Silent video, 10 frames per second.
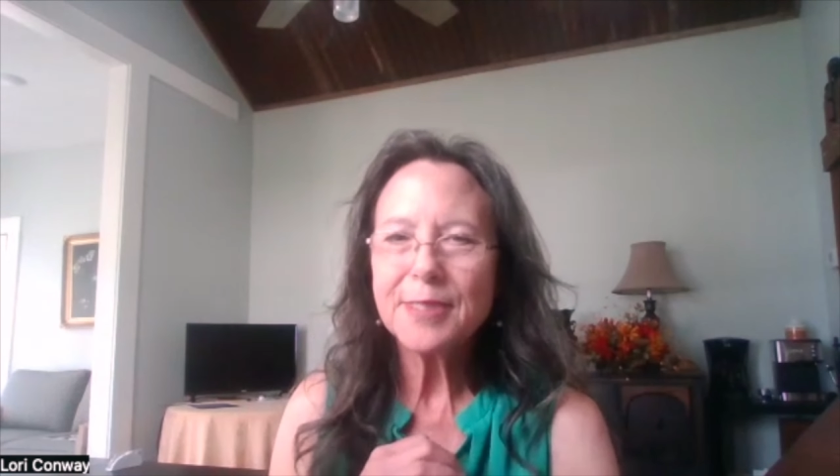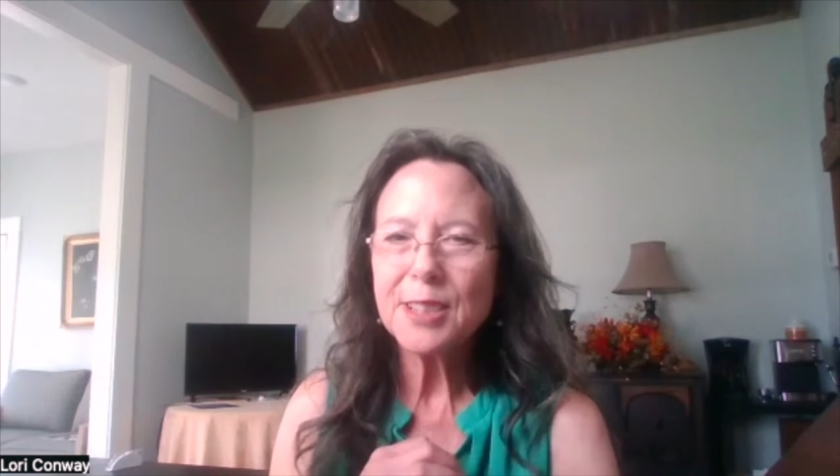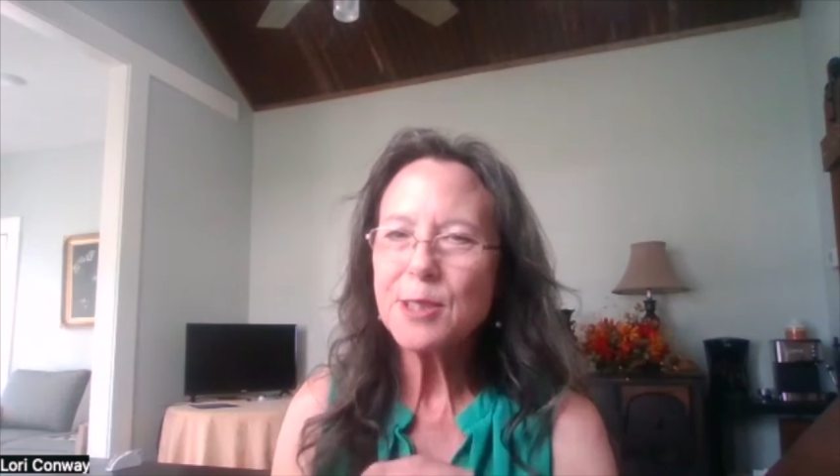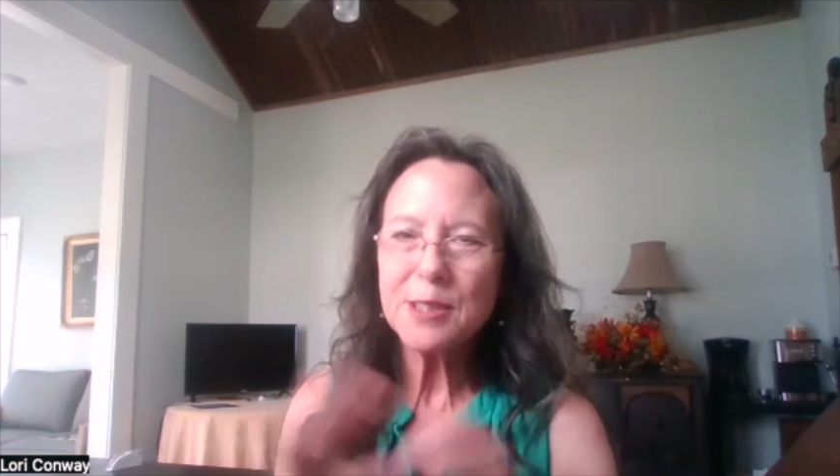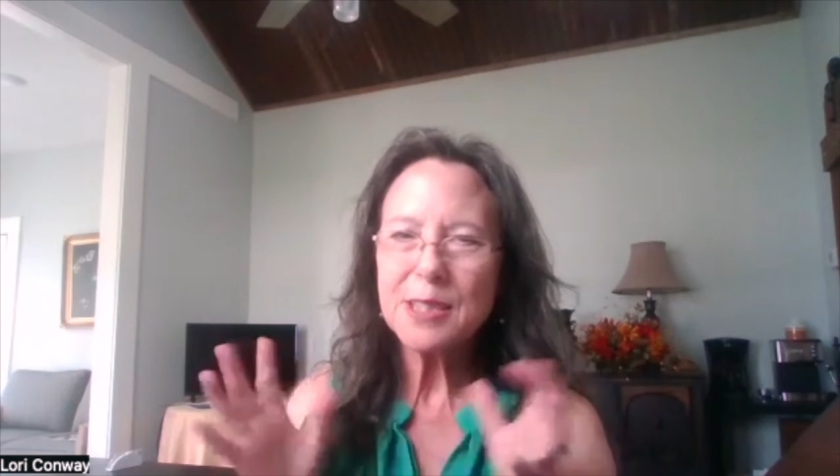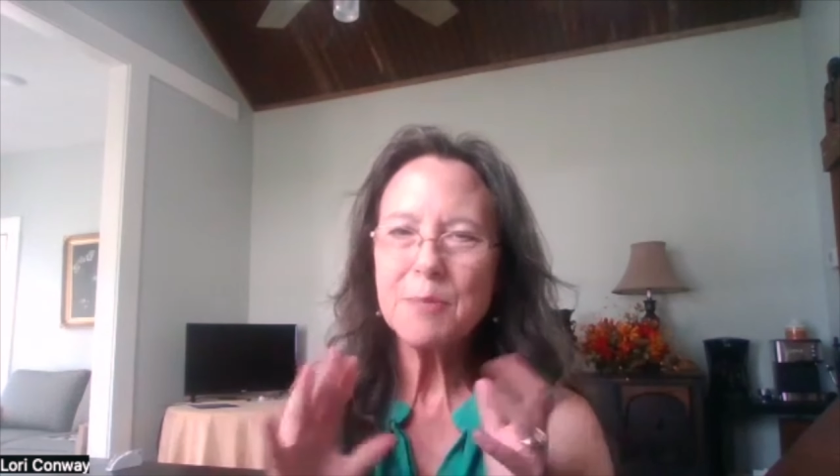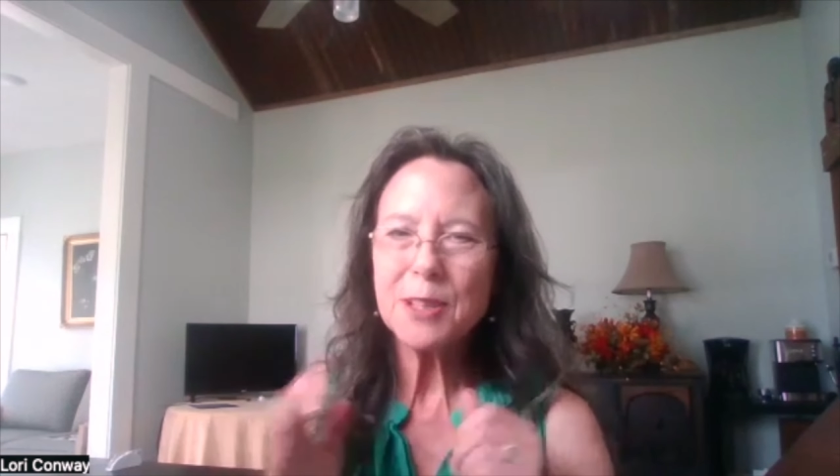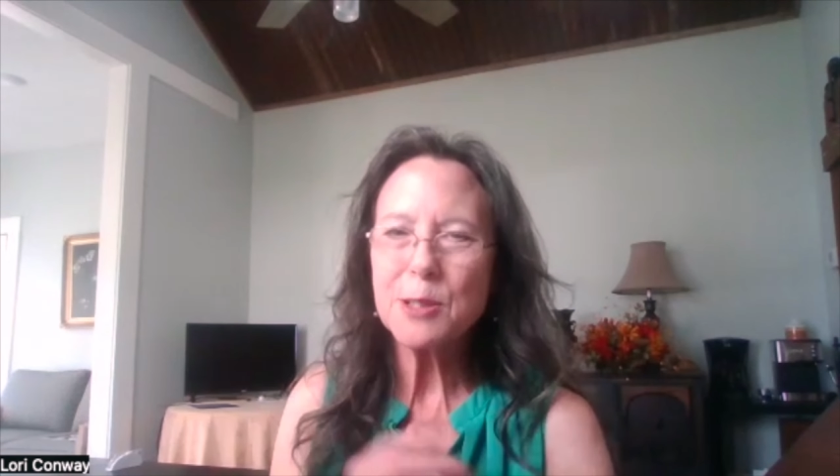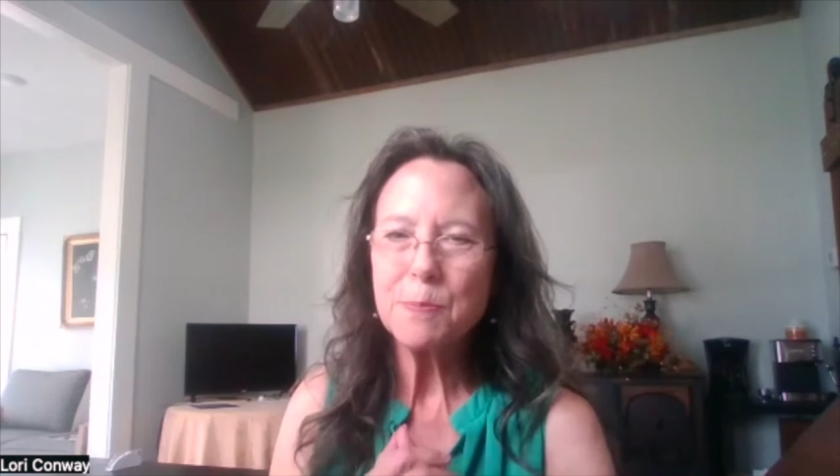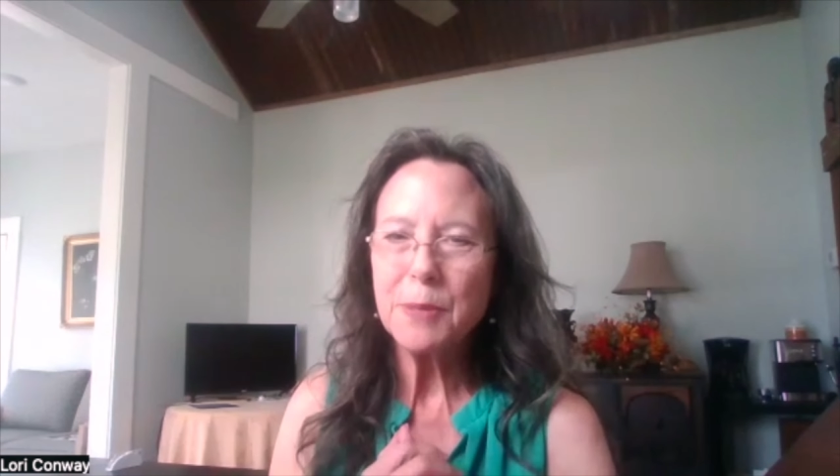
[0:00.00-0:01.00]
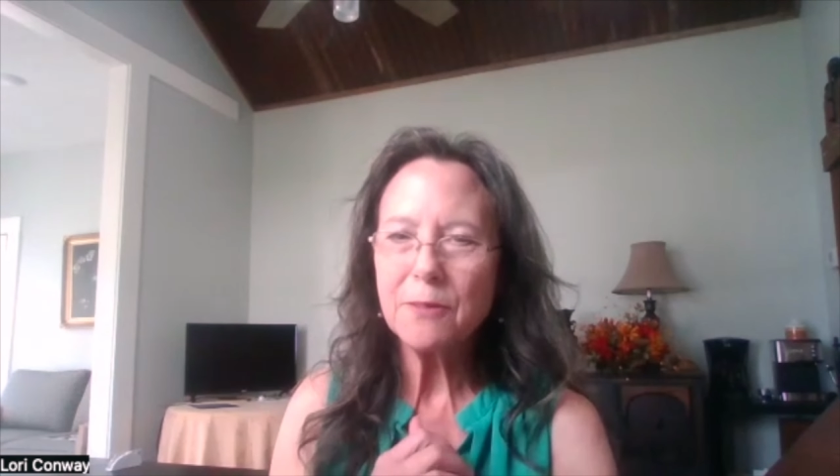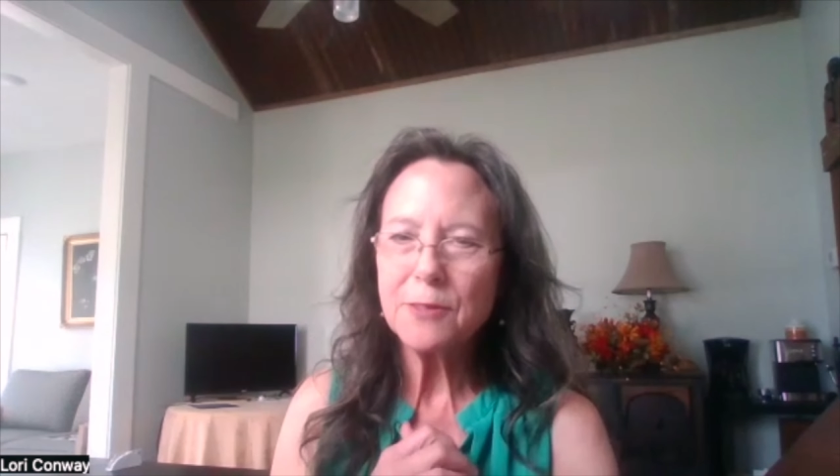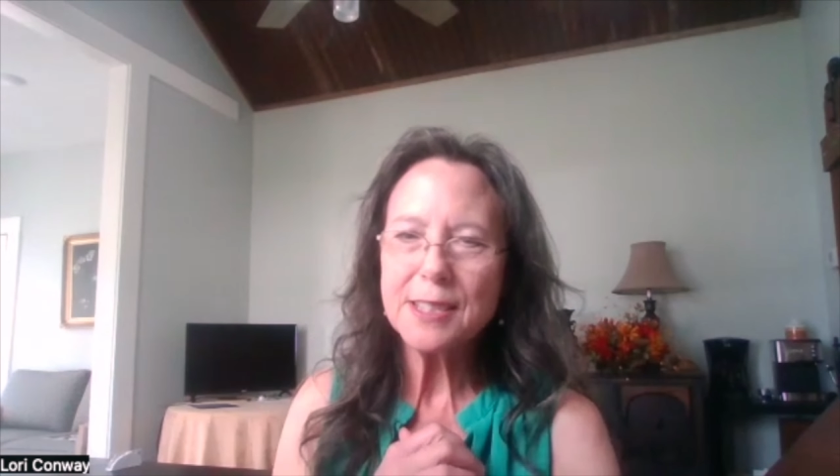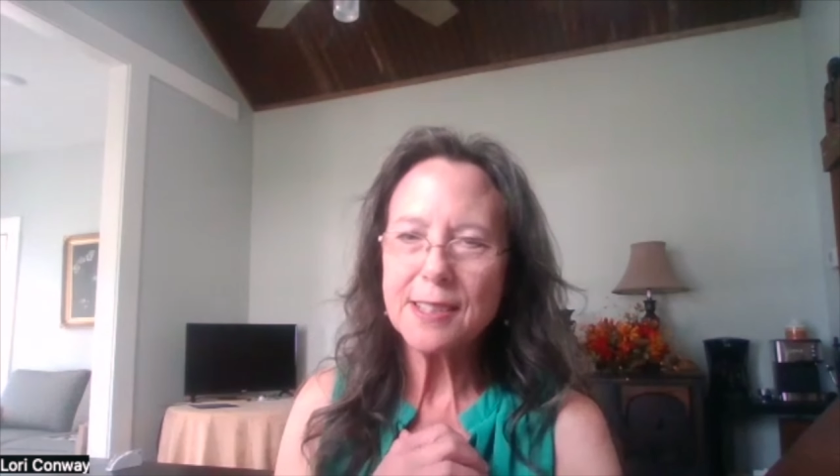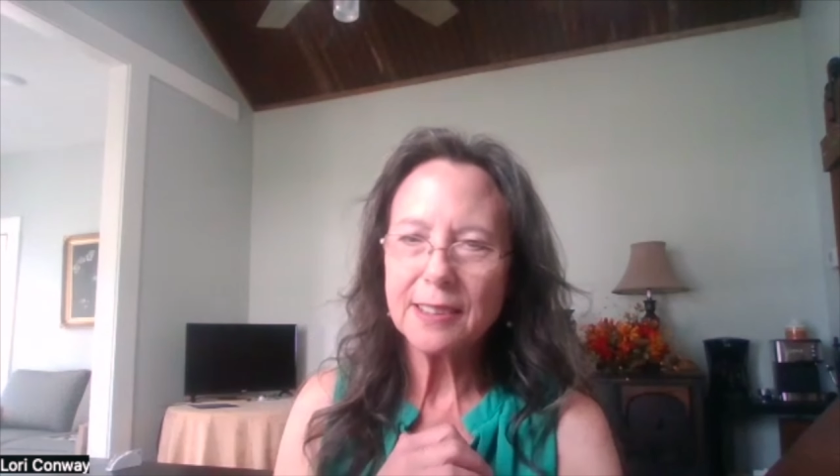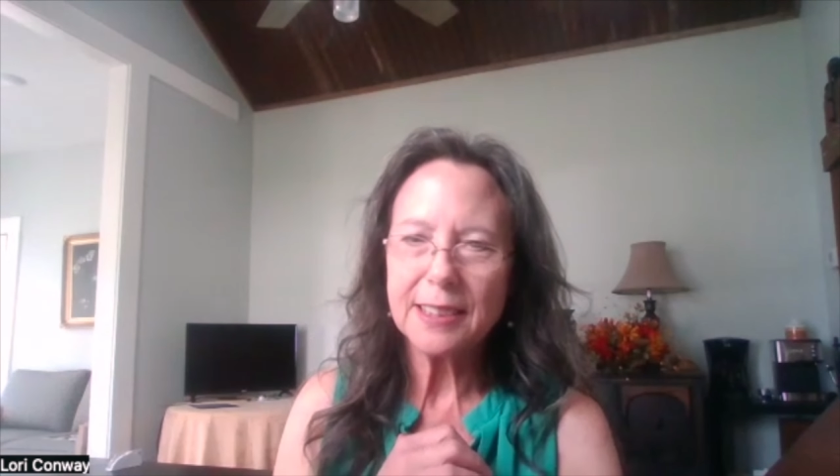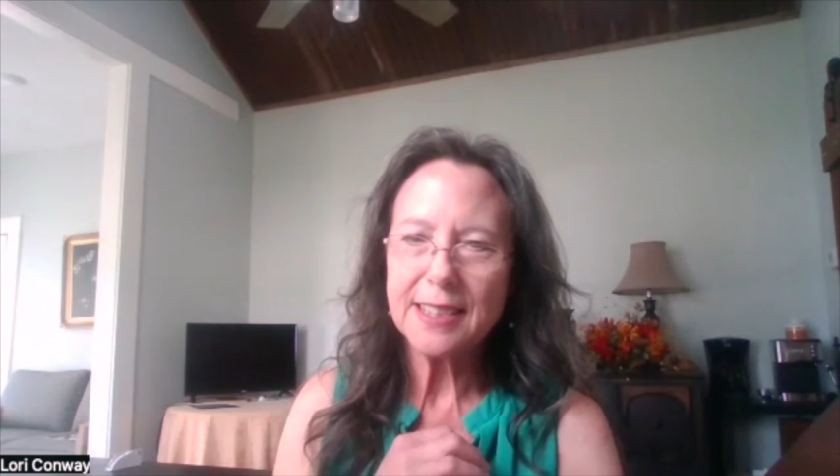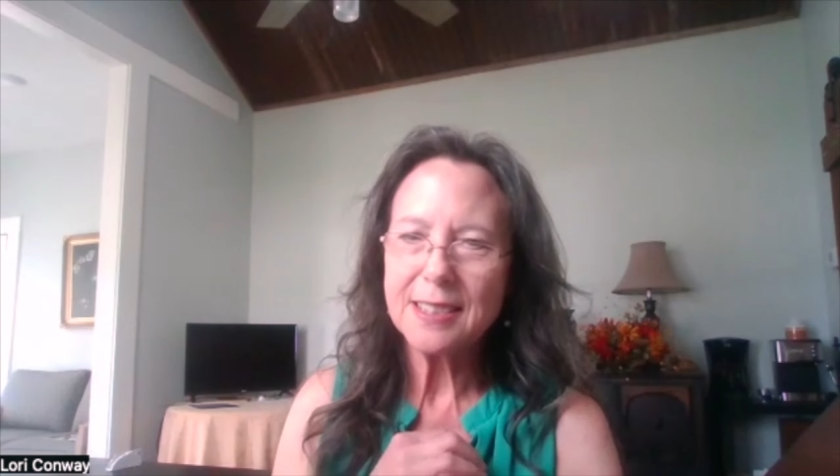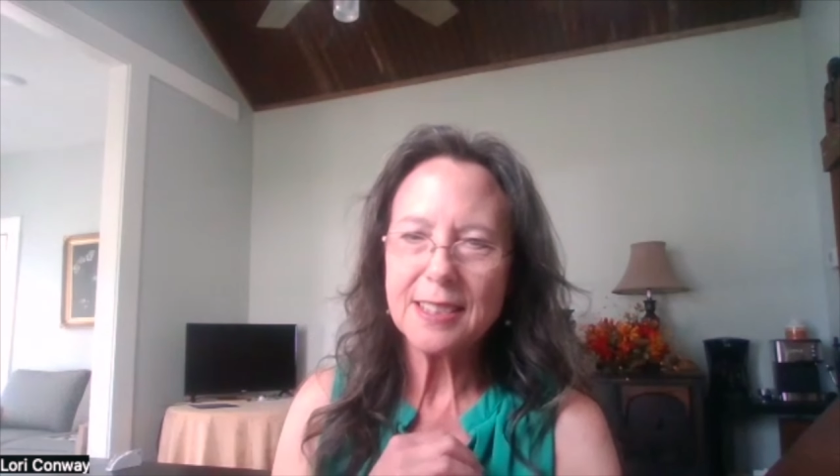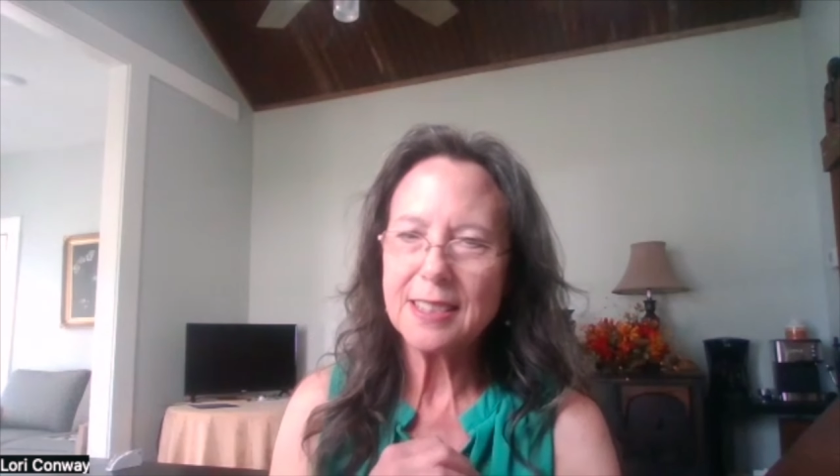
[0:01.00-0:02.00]
some of those big
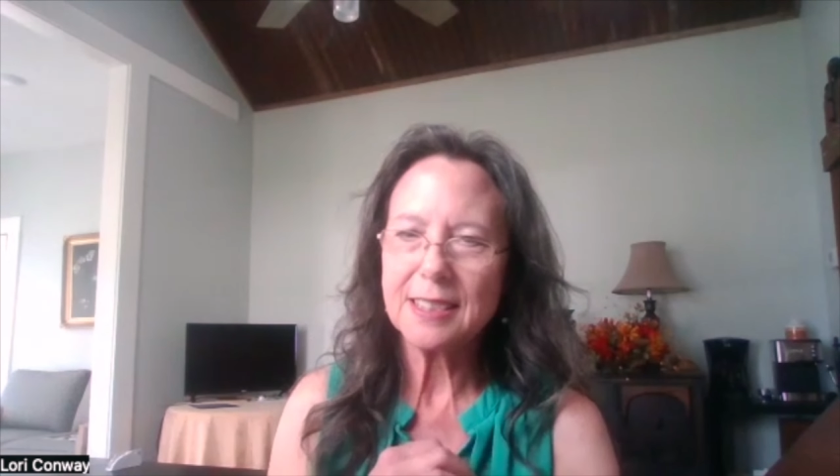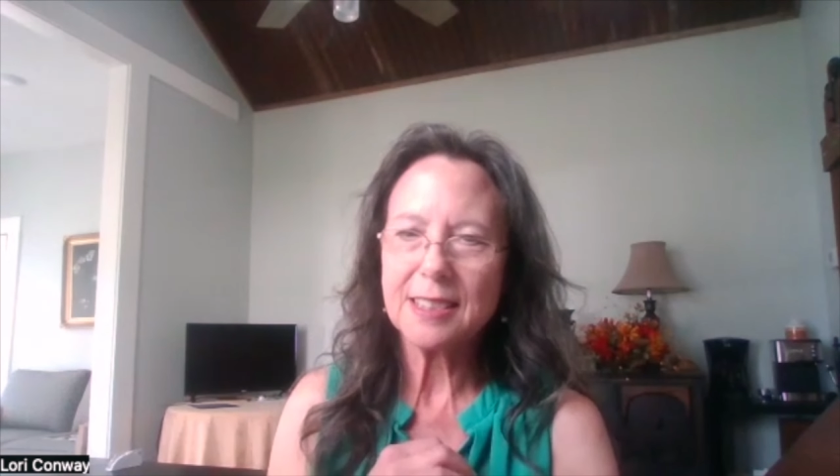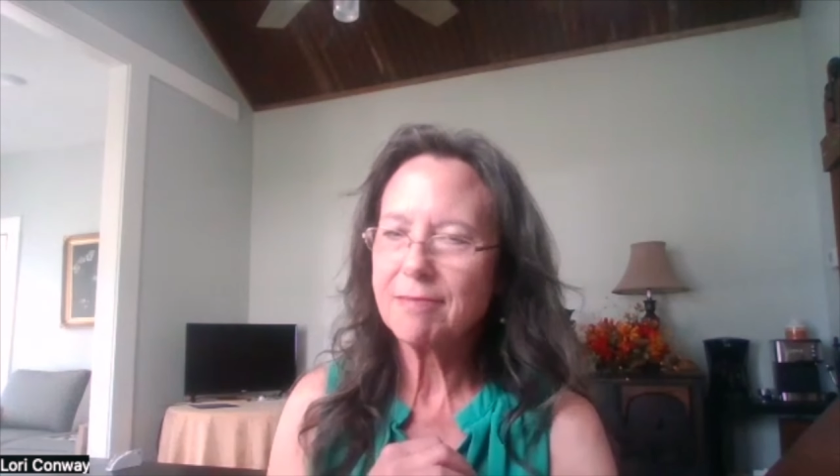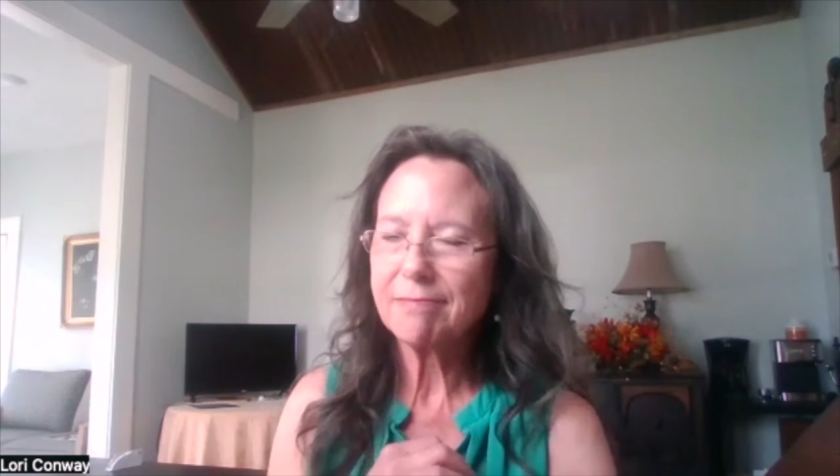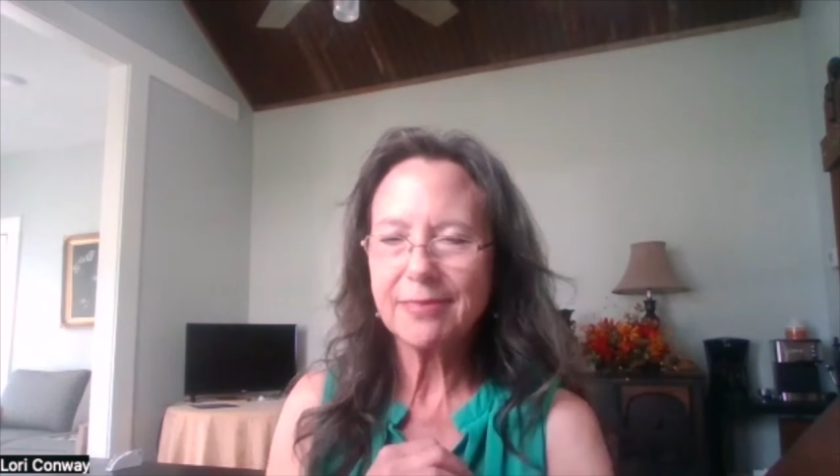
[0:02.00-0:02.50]
facilities just,